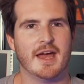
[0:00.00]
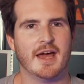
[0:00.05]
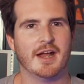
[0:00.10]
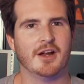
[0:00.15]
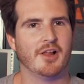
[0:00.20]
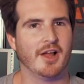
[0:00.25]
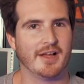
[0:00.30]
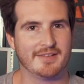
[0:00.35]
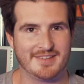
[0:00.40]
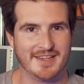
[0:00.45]

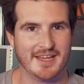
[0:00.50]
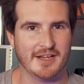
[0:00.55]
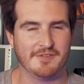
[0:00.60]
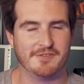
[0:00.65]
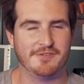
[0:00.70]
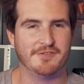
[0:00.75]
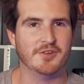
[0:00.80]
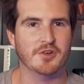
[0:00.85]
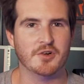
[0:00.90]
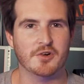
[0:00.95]
And I like to get a
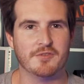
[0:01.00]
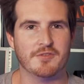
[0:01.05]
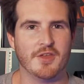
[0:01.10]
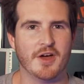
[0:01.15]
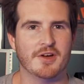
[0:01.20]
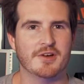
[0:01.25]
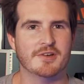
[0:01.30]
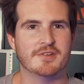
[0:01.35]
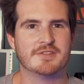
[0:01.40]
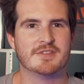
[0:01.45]
few of
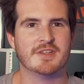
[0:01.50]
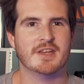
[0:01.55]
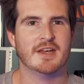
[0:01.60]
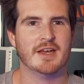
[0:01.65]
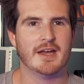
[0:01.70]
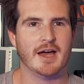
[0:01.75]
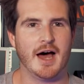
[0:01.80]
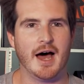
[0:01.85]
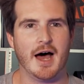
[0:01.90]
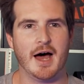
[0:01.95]
those
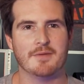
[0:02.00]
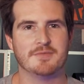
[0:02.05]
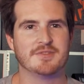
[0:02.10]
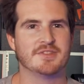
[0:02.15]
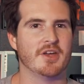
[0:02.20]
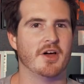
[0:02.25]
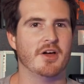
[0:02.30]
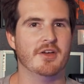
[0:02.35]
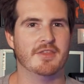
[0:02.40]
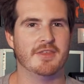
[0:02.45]

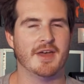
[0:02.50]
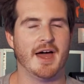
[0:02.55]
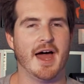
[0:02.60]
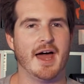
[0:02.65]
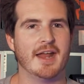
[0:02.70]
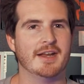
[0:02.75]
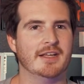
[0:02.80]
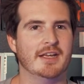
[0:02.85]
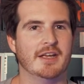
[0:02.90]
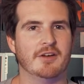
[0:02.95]
so
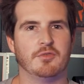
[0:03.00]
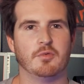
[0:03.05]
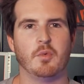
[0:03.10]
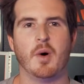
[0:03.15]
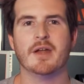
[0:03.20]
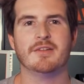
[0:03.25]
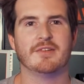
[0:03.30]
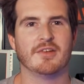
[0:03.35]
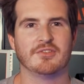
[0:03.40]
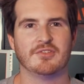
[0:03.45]
that if
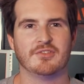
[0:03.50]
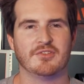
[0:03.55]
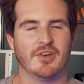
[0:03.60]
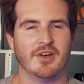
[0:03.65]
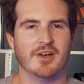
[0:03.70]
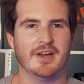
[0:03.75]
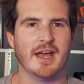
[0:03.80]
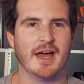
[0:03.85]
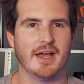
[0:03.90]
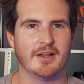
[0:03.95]
one doesn't
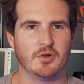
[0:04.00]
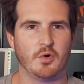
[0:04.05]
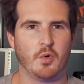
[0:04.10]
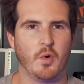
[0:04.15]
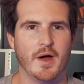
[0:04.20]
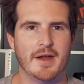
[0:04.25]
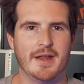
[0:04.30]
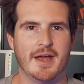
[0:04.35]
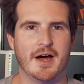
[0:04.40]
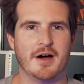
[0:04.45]
turn out
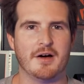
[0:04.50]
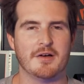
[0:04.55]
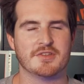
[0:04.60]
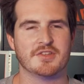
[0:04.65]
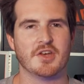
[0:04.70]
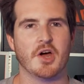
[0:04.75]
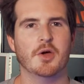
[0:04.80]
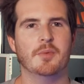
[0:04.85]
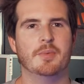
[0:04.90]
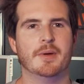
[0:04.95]
quite how I was
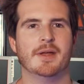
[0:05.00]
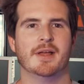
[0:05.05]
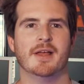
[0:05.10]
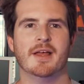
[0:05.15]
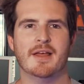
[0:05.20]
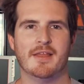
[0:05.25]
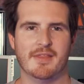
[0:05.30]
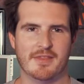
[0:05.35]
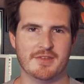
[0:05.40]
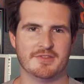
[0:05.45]
hoping,
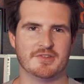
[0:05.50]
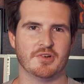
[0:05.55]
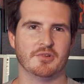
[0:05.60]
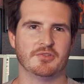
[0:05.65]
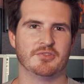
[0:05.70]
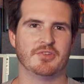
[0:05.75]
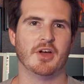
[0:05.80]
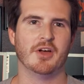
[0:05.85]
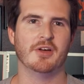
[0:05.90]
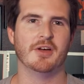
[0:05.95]
there's
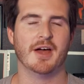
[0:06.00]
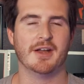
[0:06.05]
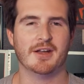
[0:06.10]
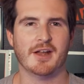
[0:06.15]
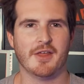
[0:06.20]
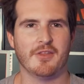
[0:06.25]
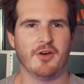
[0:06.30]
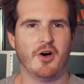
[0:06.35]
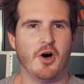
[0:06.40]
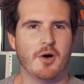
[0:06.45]
also
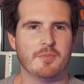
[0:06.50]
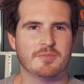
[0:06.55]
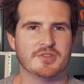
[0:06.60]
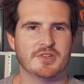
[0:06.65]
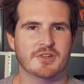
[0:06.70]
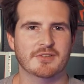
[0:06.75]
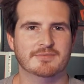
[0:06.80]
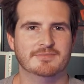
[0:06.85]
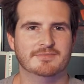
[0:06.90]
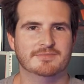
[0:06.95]
another
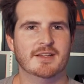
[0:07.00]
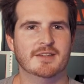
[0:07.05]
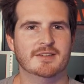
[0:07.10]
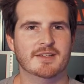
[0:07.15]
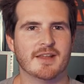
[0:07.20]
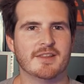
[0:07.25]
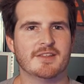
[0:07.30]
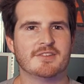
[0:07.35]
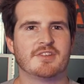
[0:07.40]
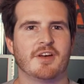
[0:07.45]
option.
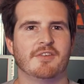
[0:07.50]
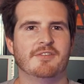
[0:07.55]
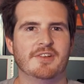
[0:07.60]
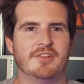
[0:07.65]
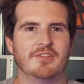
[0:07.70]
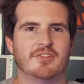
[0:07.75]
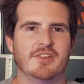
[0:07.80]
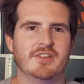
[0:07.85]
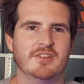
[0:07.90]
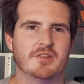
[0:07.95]
Now this
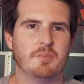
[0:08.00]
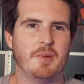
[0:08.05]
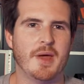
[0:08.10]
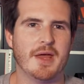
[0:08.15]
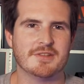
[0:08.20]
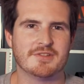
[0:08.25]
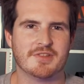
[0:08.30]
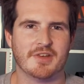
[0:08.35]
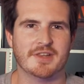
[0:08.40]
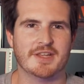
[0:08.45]
obviously
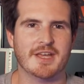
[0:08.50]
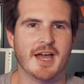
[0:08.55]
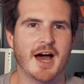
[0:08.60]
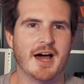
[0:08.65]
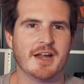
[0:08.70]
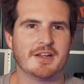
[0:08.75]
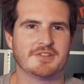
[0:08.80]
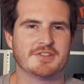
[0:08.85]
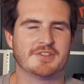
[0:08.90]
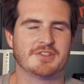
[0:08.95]
depends on the
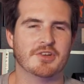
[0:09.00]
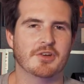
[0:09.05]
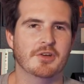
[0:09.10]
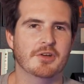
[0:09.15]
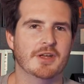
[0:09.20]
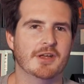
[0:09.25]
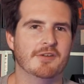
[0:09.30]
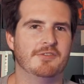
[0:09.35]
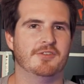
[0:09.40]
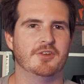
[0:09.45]
artist too.
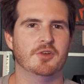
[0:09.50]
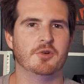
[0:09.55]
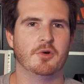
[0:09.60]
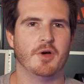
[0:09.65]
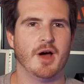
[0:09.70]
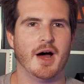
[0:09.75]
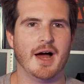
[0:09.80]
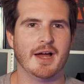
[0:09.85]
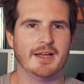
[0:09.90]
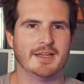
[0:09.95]
If
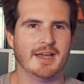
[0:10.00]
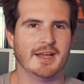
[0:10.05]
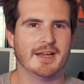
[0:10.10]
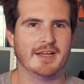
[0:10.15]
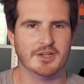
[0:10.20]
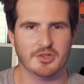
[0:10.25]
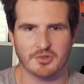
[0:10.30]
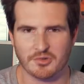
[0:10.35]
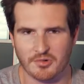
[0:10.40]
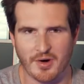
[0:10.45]
you are
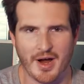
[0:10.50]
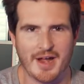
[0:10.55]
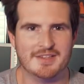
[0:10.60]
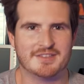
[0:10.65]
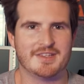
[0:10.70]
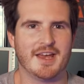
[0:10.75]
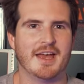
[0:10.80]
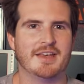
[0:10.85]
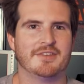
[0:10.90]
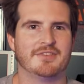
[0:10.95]
getting
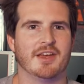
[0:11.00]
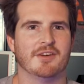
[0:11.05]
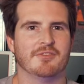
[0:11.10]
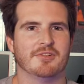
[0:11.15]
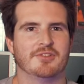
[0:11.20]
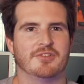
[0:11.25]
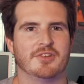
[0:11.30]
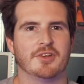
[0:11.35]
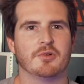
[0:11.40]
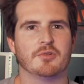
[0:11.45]
great takes
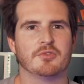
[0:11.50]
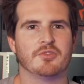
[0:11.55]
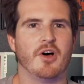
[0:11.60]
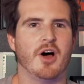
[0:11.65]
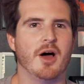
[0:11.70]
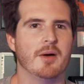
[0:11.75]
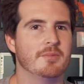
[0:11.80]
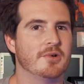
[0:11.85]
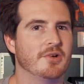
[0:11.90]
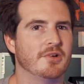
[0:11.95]
every single
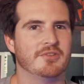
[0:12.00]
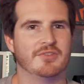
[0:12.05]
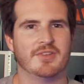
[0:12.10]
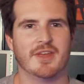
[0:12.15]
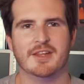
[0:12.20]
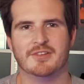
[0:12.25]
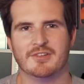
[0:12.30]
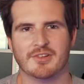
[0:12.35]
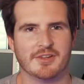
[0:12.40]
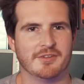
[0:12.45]
time because
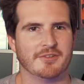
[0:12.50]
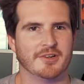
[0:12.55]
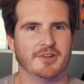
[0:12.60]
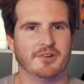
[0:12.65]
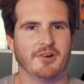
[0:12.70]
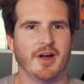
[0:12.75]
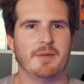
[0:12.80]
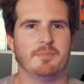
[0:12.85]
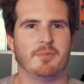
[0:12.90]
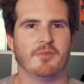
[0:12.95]
they're delivering
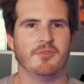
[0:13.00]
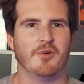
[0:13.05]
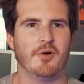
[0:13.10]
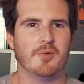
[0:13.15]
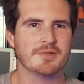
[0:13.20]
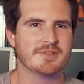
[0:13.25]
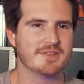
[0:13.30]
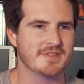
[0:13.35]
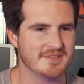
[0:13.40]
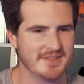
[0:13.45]
great
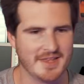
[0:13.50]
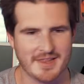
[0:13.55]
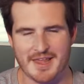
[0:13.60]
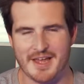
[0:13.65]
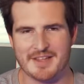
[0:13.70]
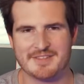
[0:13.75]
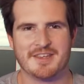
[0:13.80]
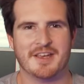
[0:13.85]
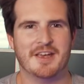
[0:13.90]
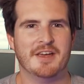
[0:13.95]
performances, then
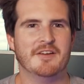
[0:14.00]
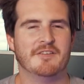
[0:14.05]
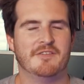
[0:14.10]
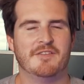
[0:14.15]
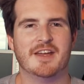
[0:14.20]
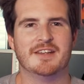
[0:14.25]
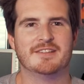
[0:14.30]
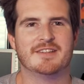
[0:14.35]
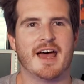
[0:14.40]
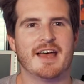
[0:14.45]
that's
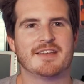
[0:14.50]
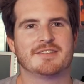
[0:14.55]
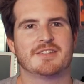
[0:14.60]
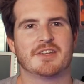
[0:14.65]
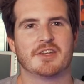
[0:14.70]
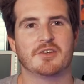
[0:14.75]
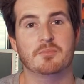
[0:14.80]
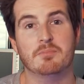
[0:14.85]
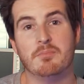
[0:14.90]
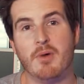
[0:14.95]

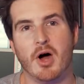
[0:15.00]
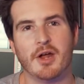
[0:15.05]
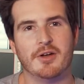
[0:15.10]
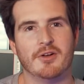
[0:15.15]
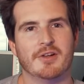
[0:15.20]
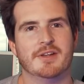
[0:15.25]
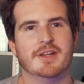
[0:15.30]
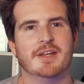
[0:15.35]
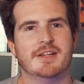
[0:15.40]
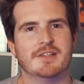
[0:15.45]
fantastic. You might
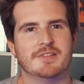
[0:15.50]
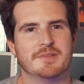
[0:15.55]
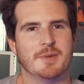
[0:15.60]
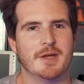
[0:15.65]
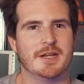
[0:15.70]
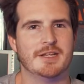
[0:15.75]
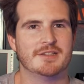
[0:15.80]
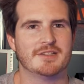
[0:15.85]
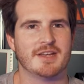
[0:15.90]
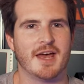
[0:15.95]
not need as
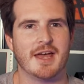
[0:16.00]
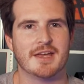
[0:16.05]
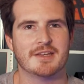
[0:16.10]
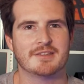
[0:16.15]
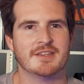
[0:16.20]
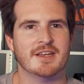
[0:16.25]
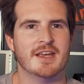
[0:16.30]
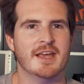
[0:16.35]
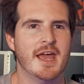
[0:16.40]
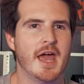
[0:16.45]
many
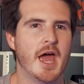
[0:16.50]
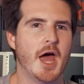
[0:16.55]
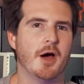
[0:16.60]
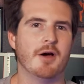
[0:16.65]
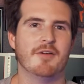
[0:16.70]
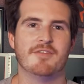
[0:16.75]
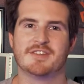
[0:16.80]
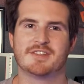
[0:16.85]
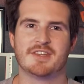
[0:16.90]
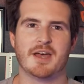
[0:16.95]
takes.
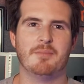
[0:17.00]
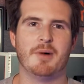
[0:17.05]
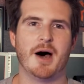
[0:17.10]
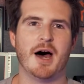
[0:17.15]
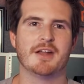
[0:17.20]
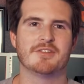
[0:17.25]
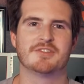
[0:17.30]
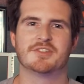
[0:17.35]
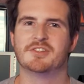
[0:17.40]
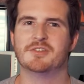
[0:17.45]
However, some
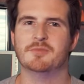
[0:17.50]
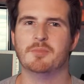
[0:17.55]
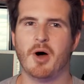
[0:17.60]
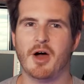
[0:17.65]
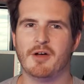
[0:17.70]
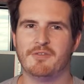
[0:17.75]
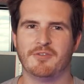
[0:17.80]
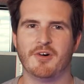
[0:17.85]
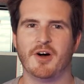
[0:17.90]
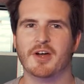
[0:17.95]
artists you
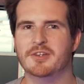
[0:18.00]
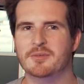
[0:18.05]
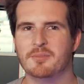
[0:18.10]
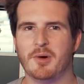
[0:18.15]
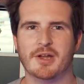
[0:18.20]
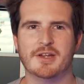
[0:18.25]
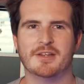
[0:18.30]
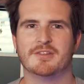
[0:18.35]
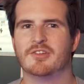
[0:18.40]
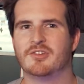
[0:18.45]
might find you
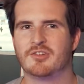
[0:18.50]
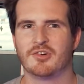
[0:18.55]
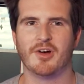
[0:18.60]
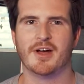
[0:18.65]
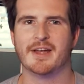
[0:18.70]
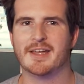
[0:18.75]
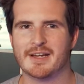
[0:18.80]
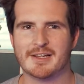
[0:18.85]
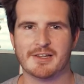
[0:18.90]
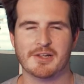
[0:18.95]
might need to
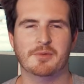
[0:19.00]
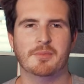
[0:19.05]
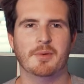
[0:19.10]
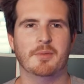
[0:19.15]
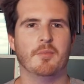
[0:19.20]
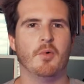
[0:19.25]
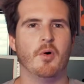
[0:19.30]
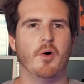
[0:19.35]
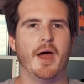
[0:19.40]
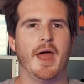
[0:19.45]
try and get a little
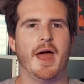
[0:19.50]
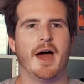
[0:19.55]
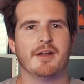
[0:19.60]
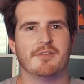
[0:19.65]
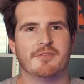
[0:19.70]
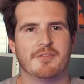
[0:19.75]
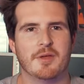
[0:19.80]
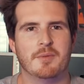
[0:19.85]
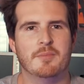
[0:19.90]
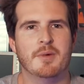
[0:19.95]
bit more out
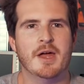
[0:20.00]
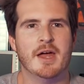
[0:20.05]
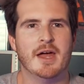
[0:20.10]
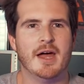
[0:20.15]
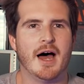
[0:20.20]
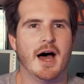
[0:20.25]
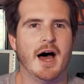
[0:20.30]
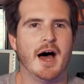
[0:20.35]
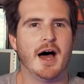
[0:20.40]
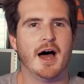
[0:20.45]
of them
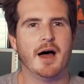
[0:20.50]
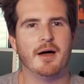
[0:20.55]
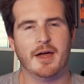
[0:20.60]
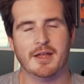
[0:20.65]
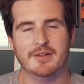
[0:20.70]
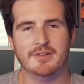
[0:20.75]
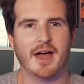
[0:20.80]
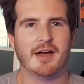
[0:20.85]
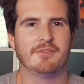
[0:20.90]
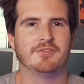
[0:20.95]

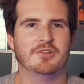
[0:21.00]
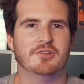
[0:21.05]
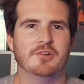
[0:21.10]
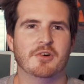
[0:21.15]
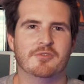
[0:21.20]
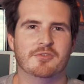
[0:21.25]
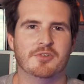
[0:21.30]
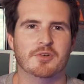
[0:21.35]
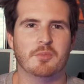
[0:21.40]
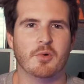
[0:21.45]
and have to do
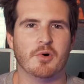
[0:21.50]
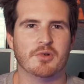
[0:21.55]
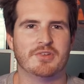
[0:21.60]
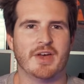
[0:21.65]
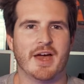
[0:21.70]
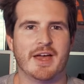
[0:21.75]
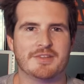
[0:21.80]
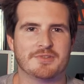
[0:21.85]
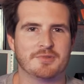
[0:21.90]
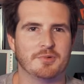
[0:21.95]
a few more
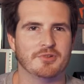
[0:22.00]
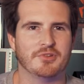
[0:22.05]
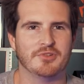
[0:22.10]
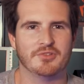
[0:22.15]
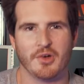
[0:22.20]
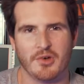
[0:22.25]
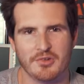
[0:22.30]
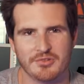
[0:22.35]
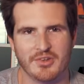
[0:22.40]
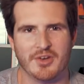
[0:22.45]
takes, which
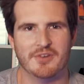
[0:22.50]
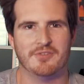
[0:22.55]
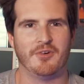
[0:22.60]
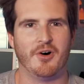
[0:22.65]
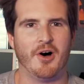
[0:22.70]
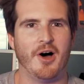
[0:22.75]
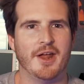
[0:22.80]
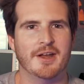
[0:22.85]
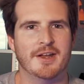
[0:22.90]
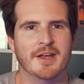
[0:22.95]
is also
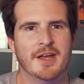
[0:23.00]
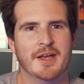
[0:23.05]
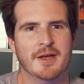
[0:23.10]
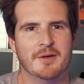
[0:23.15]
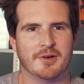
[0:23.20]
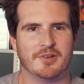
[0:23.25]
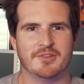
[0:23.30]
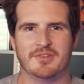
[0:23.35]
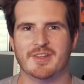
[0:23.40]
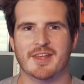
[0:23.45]
fine
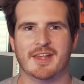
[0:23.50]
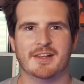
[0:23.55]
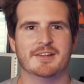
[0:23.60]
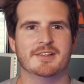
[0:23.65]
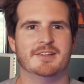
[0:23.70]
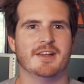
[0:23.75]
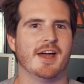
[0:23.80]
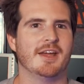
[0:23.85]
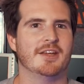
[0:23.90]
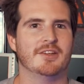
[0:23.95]
because at the end
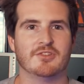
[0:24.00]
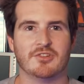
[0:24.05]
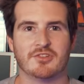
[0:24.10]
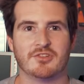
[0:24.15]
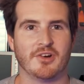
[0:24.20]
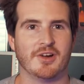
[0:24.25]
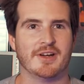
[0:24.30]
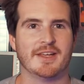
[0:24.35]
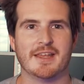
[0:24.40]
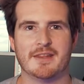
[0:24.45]
of the day, you're just
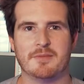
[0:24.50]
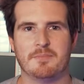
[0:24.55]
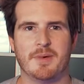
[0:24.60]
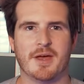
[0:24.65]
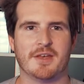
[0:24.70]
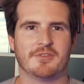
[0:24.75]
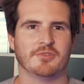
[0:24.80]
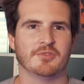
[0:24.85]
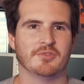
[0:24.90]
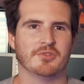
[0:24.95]
trying to get the
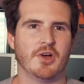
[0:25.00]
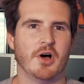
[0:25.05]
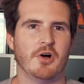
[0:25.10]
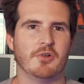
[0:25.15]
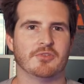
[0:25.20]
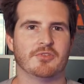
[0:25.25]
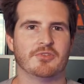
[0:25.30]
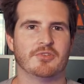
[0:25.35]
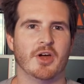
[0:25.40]
best results.